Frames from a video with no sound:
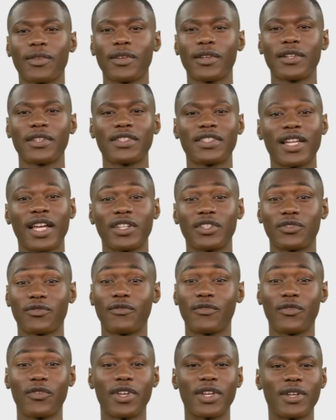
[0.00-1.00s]
Section
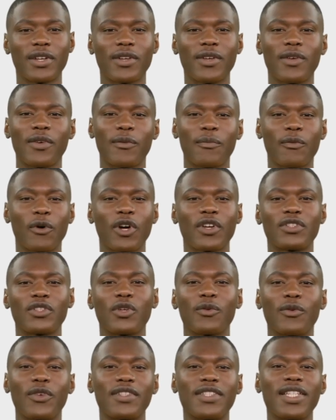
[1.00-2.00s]
3.
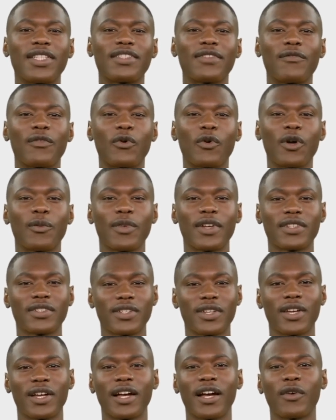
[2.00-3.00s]
Personal protective equipment
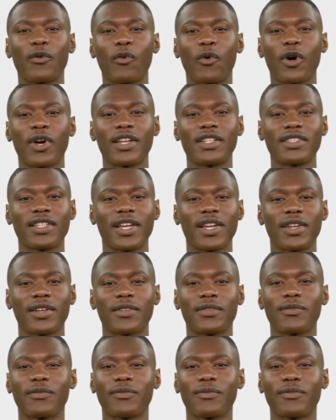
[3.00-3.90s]
and work attire.